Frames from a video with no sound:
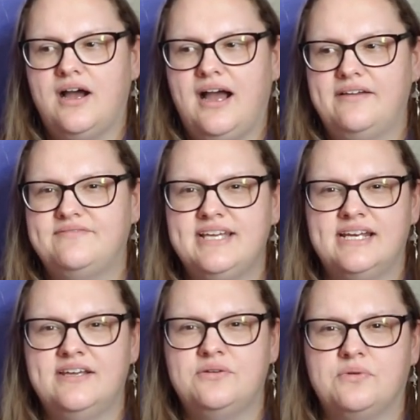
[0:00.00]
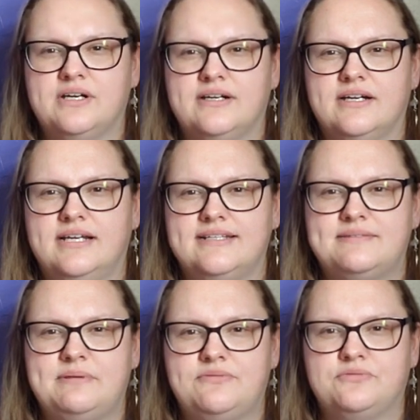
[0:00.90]
I've done it where it's
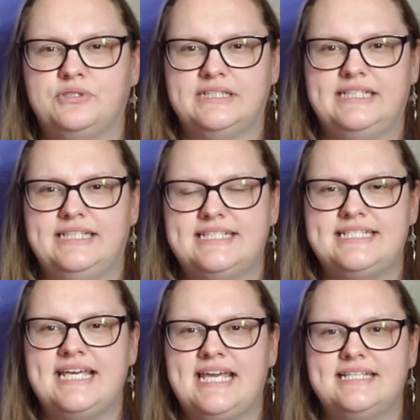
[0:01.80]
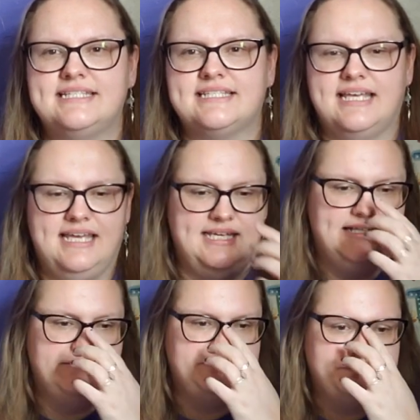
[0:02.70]
been really intense
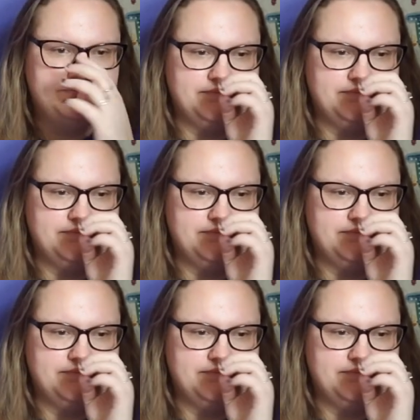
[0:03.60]
and